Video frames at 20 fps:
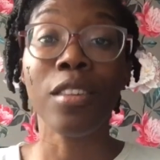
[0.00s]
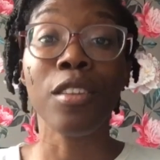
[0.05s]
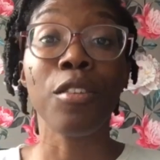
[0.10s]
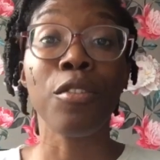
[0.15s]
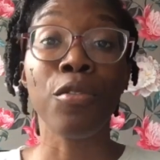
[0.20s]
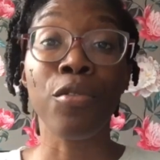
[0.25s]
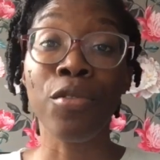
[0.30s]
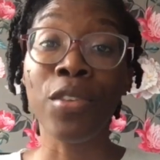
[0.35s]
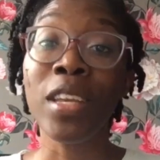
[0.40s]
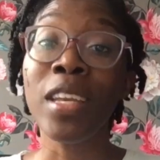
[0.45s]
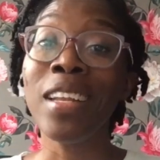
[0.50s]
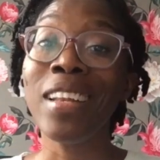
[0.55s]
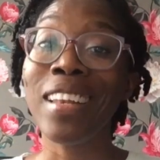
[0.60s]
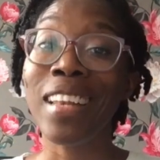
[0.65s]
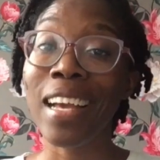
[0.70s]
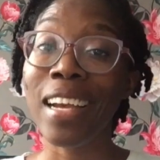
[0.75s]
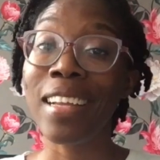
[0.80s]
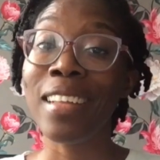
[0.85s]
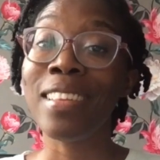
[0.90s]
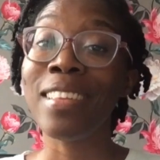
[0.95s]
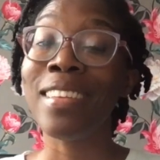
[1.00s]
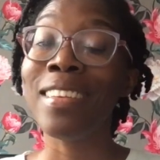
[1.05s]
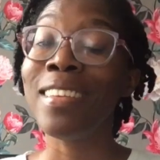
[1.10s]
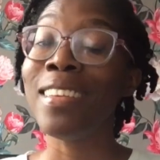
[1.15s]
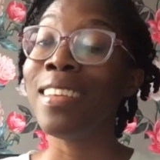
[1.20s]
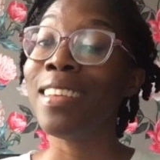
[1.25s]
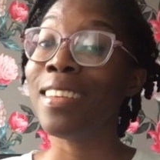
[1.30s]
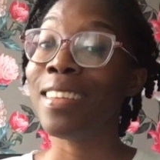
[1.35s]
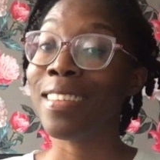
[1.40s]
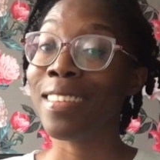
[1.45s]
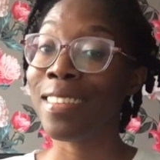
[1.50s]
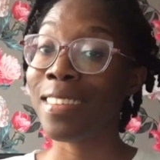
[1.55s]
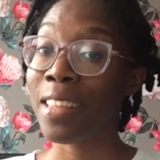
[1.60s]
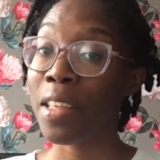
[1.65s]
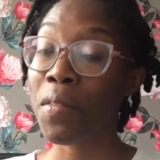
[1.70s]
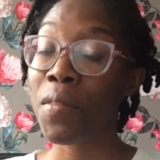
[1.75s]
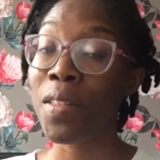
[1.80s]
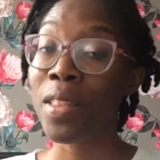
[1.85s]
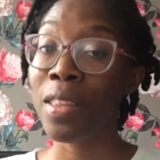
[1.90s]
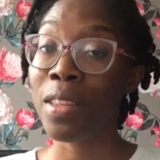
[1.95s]
the
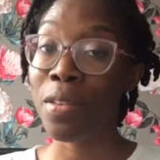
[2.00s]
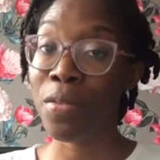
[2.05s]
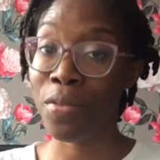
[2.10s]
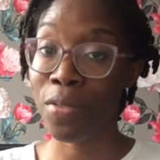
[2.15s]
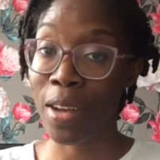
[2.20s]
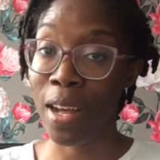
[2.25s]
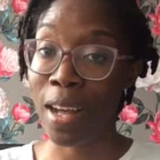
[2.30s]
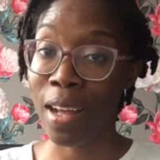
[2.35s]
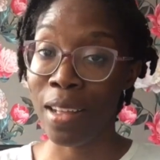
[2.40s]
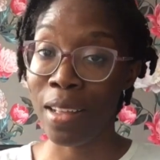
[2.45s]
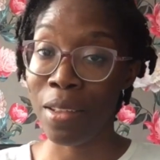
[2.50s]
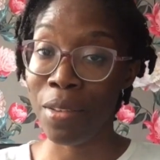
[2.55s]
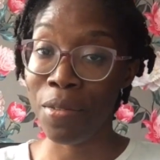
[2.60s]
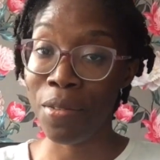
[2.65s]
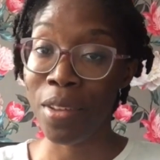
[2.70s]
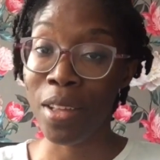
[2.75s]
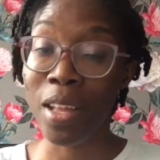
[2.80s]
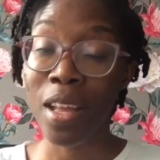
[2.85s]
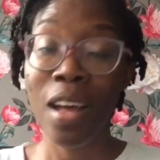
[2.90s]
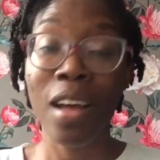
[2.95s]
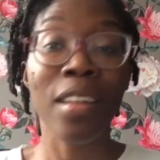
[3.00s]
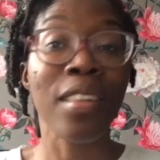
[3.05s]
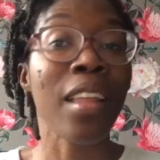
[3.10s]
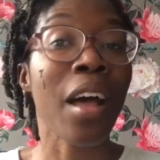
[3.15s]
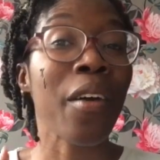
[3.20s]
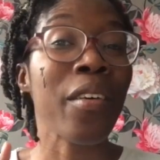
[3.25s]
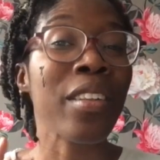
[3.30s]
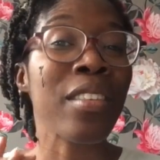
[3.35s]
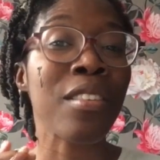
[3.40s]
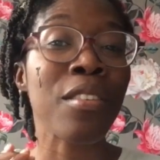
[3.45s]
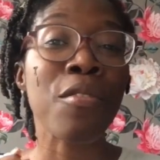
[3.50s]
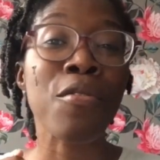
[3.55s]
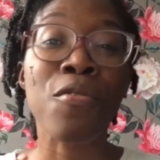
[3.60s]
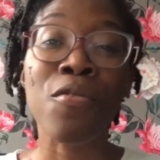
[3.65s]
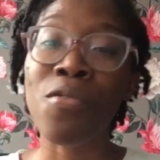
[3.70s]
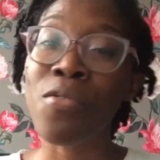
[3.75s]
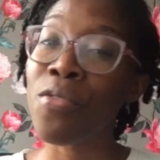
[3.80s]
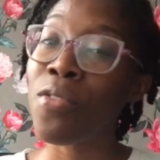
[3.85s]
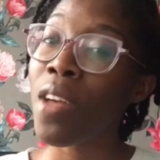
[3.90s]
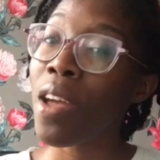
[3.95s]
V9075. Now it's a
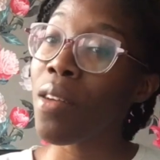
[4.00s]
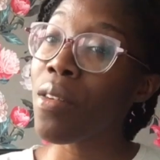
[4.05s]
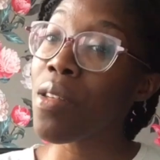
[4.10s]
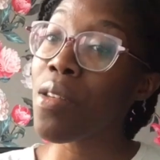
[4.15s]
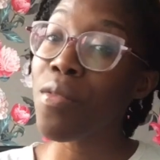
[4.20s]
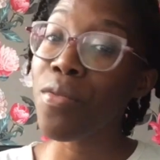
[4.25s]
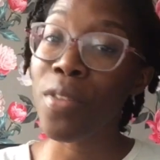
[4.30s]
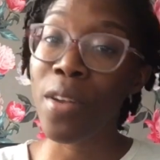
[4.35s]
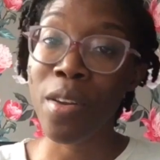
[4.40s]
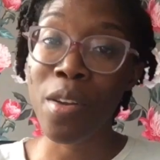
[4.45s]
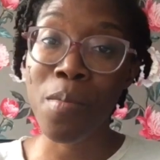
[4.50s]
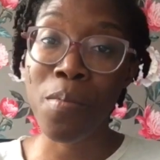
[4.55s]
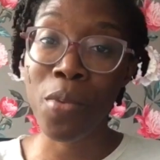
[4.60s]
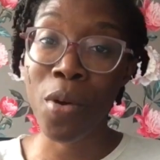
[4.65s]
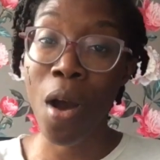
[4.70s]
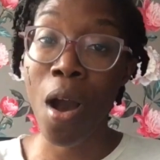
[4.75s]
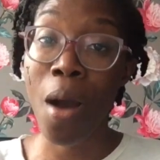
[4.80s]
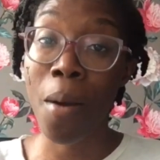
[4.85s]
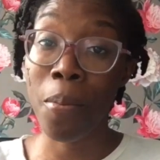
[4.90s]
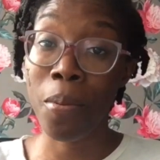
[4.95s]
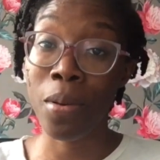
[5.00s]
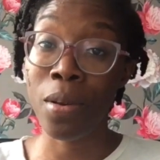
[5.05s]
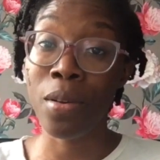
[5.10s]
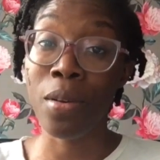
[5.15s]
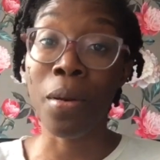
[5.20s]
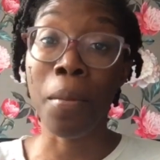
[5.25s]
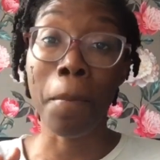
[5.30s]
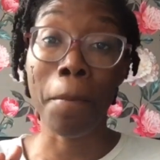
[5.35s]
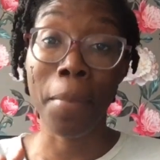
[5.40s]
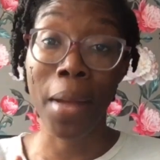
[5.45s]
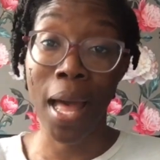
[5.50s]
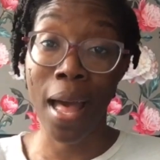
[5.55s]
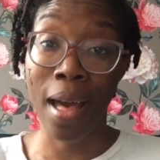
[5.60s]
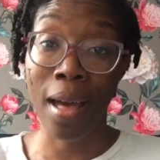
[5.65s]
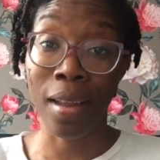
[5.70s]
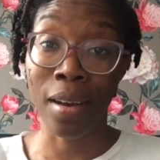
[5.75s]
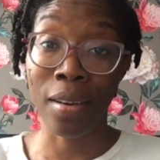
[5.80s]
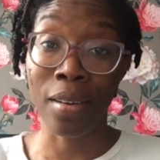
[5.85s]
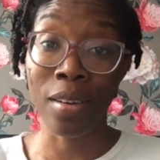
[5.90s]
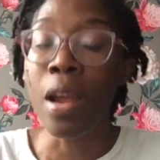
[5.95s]
very popular
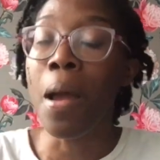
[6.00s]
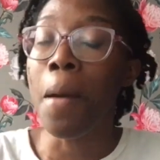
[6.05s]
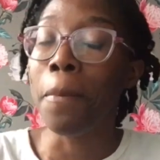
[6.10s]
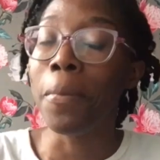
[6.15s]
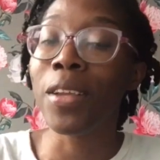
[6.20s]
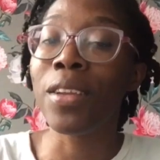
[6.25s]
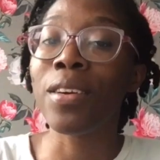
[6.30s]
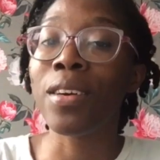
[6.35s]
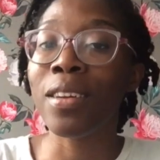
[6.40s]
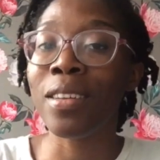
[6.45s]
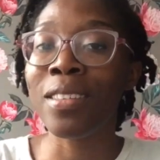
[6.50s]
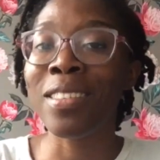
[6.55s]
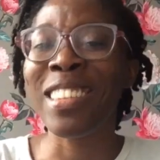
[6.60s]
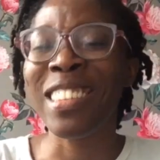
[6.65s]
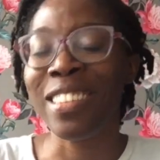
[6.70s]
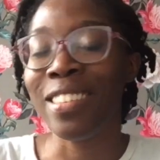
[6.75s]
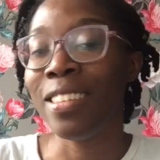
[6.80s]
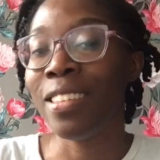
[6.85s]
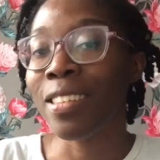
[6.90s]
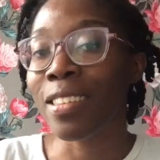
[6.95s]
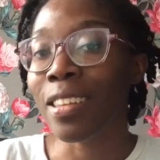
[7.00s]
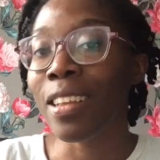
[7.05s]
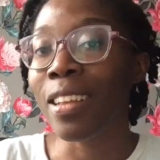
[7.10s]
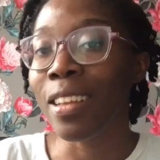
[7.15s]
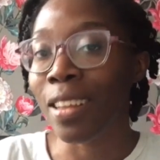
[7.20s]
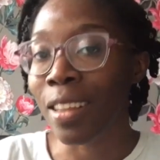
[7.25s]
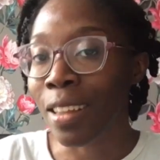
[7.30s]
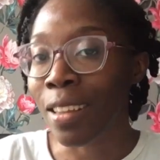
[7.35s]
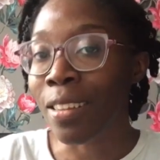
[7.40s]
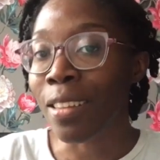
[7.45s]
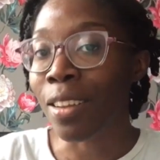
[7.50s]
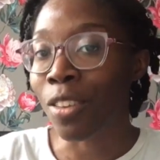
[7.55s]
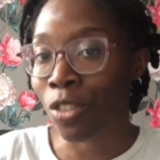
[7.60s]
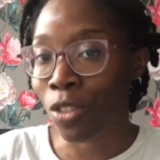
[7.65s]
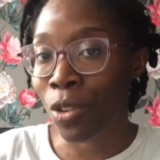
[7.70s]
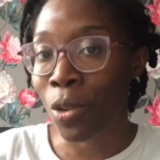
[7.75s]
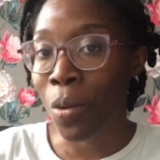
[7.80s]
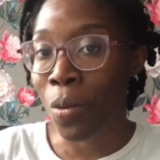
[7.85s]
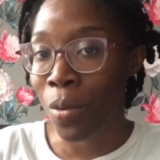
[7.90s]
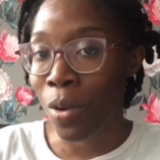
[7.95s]
pattern because this is a
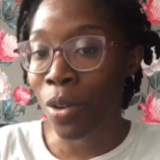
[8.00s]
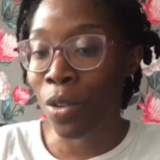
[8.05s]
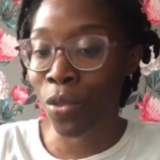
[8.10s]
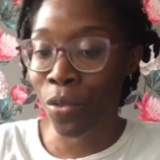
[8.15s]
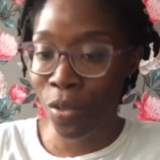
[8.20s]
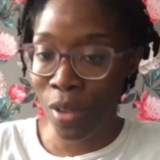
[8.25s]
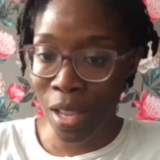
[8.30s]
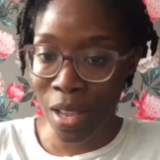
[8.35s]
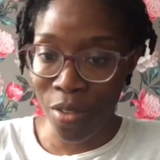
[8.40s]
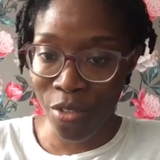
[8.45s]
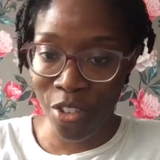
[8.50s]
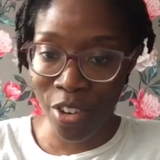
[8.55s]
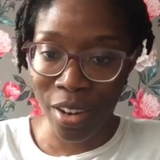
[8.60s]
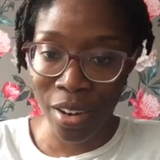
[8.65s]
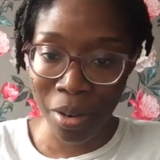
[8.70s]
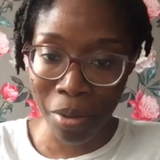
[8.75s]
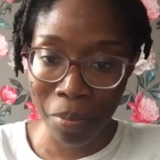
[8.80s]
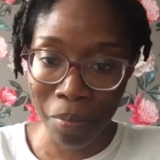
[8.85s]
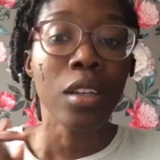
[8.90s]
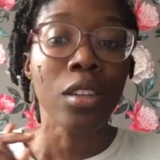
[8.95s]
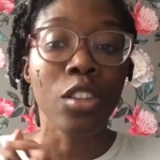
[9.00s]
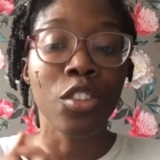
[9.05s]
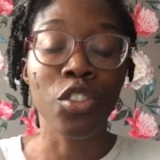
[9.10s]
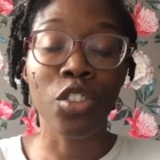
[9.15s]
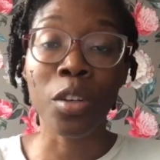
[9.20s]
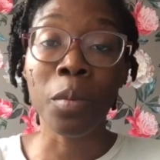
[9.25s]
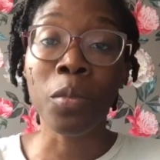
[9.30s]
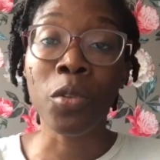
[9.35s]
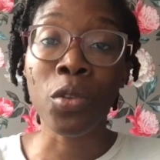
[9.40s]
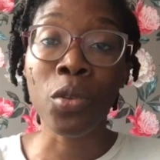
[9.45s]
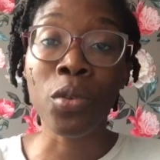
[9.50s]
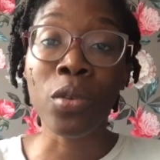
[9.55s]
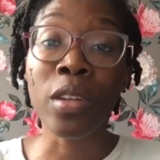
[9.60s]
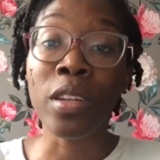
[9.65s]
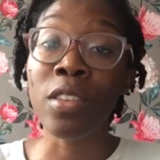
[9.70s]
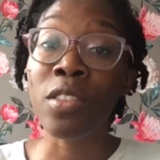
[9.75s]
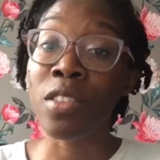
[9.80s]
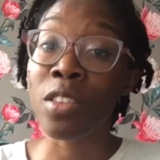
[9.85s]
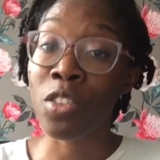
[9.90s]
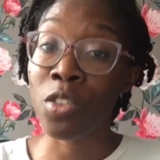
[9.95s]
sewer's favorite. The jumpsuit
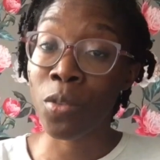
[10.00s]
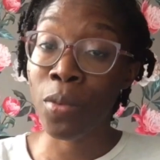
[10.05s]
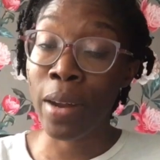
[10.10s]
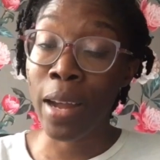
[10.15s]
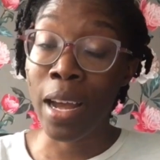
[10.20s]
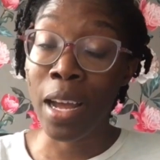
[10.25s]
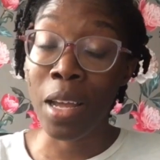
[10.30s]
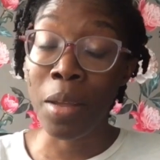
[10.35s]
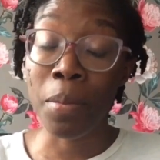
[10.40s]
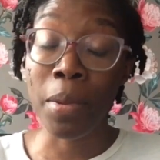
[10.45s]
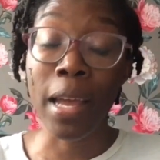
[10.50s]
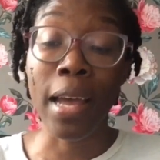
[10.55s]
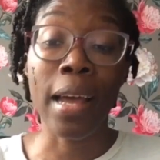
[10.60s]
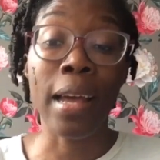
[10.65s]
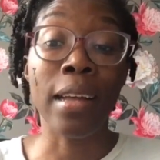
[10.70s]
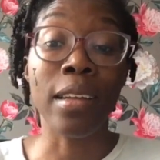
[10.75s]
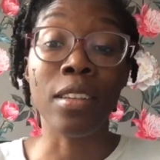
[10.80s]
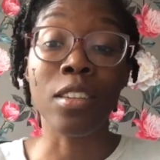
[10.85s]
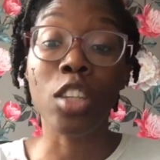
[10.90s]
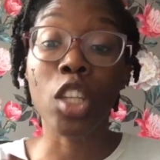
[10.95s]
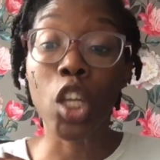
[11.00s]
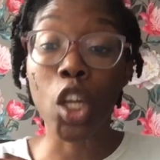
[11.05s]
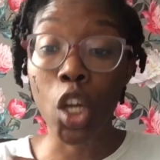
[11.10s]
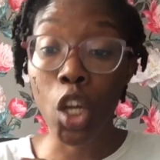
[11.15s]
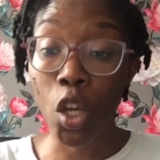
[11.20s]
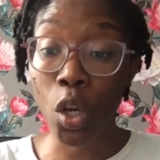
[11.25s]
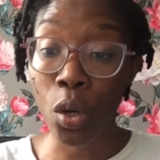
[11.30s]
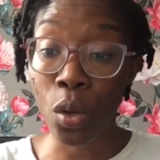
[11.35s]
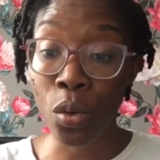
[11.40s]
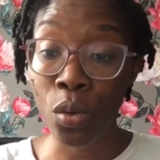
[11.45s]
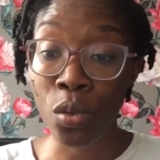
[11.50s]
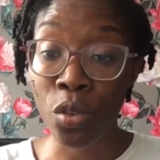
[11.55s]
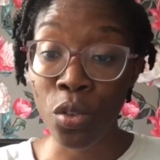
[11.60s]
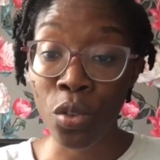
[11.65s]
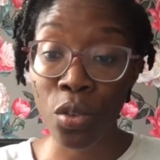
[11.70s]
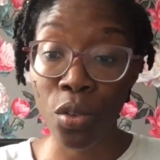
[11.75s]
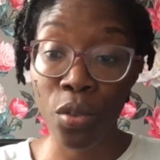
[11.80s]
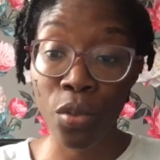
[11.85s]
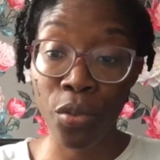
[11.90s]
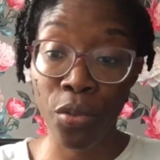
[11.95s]
is described as
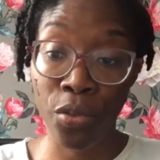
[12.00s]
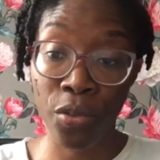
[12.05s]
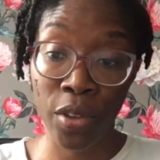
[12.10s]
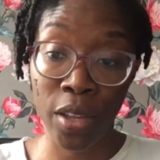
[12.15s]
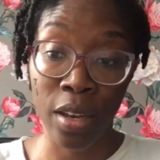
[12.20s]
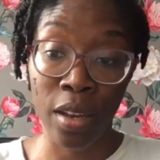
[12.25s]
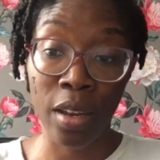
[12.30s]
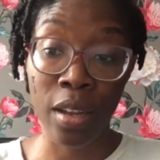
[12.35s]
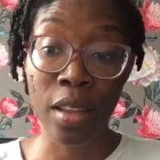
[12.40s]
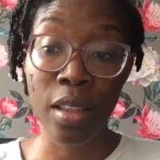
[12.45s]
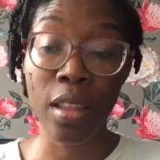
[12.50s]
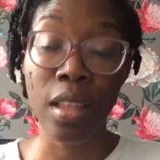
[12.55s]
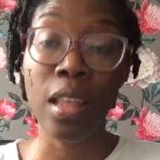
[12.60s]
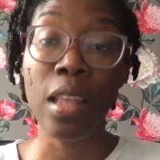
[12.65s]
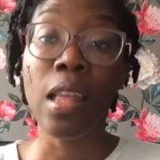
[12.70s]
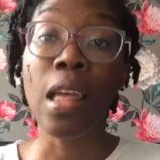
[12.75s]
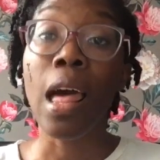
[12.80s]
close fitted,